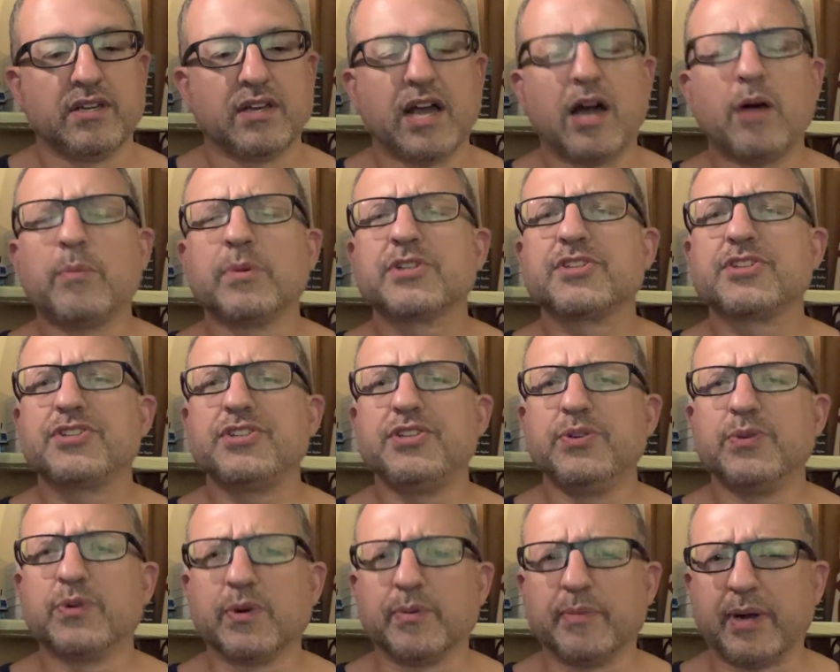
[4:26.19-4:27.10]
How much do
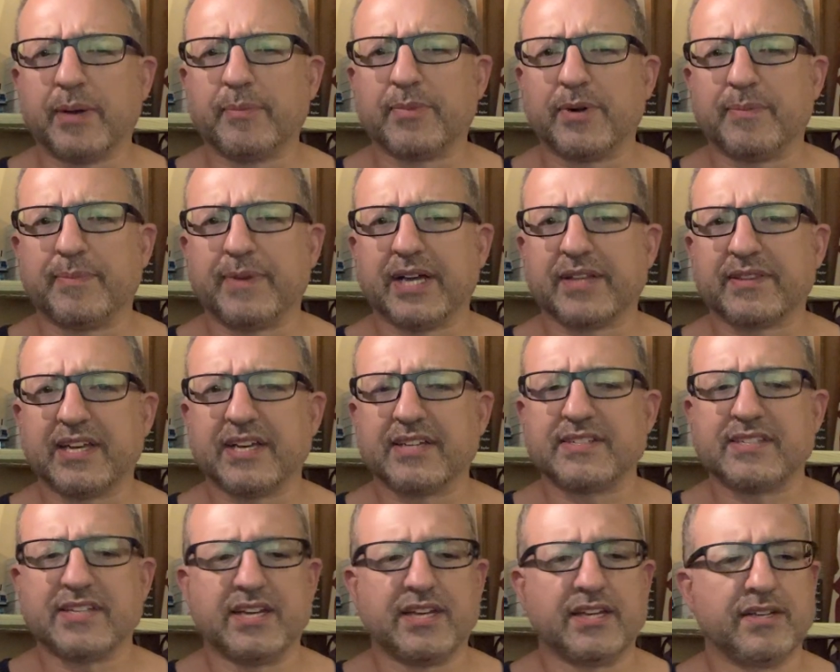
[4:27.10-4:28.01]
you remember about
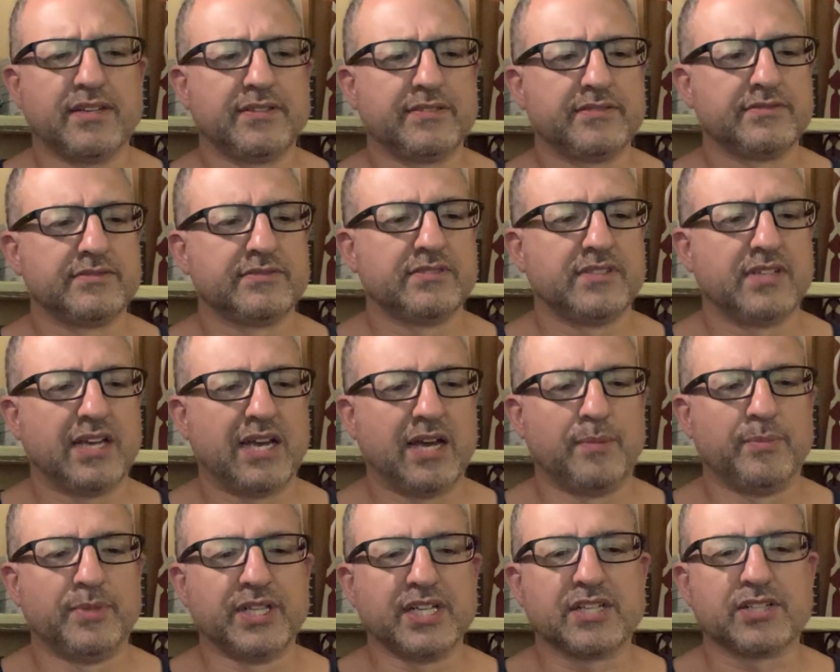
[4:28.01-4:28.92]
that day?"
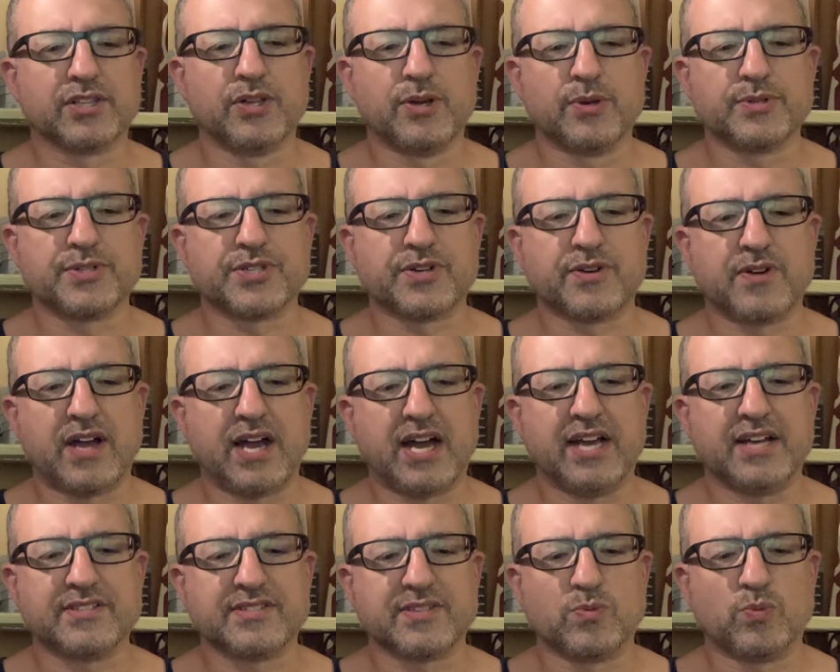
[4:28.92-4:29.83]
Emily closed her
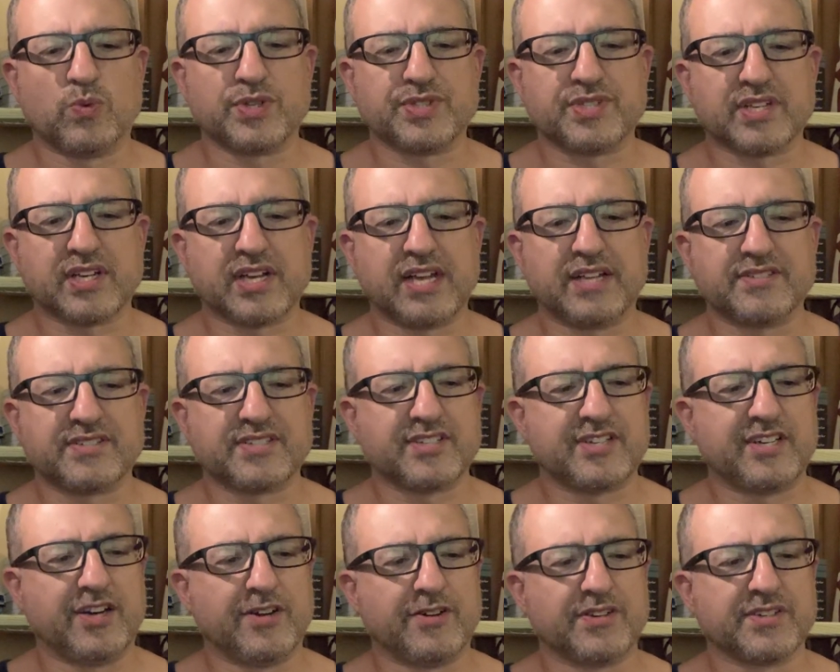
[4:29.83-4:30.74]
eyes and once again
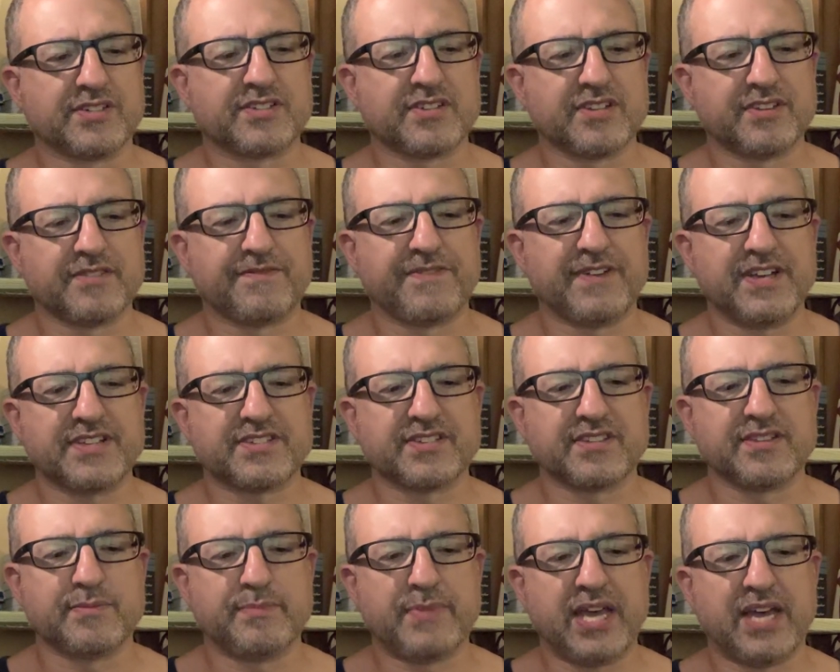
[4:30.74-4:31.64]
stared into the face
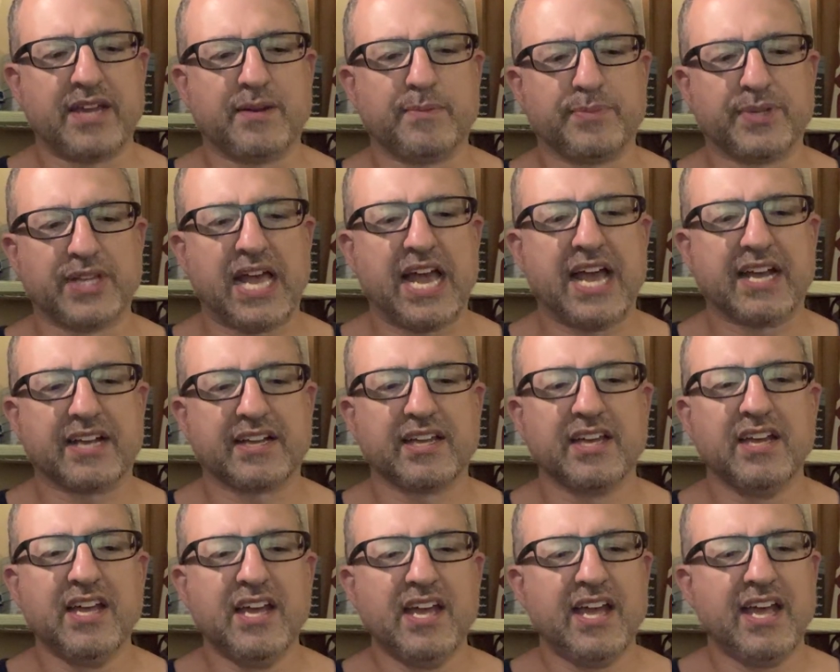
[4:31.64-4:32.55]
of the man in
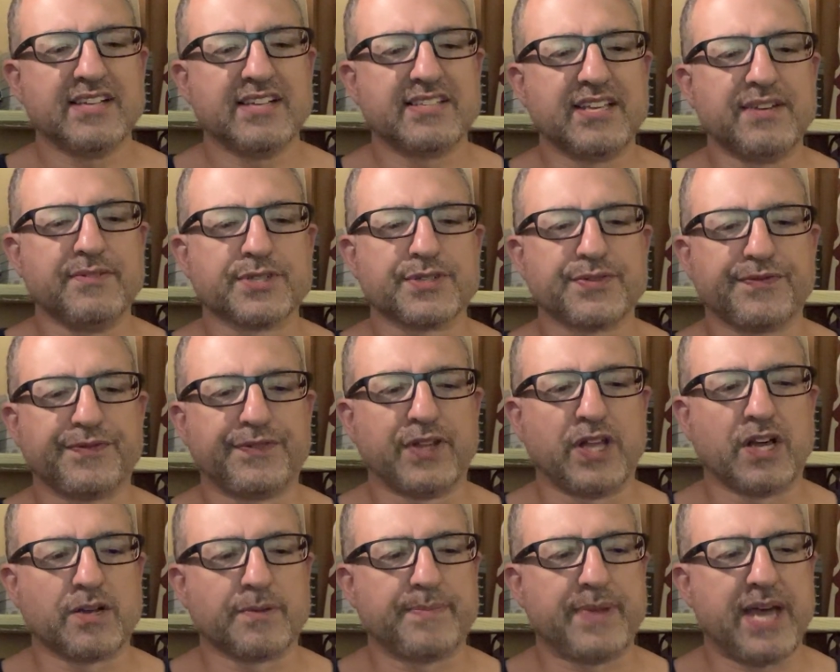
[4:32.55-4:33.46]
black as he was
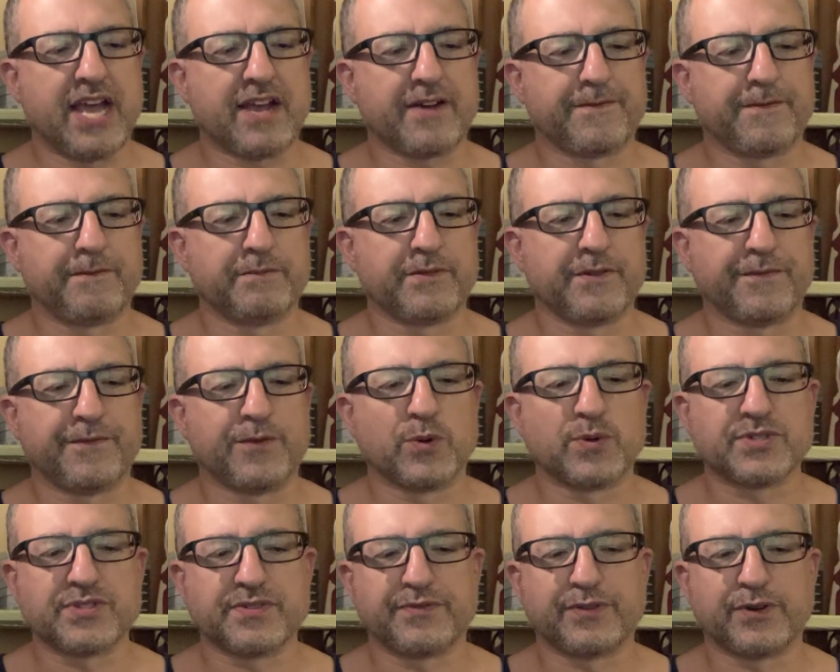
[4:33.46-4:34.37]
flung back from the
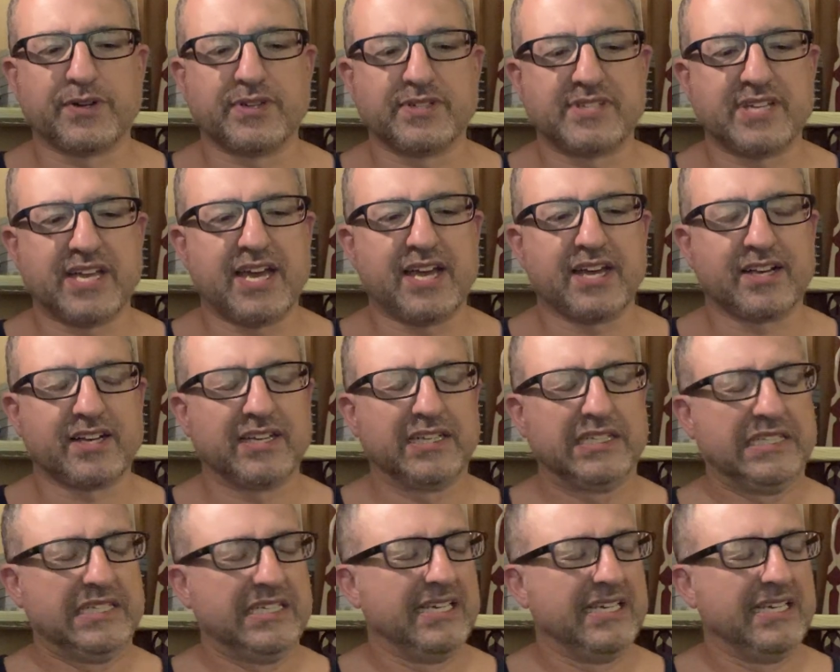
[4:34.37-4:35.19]
force of her attack.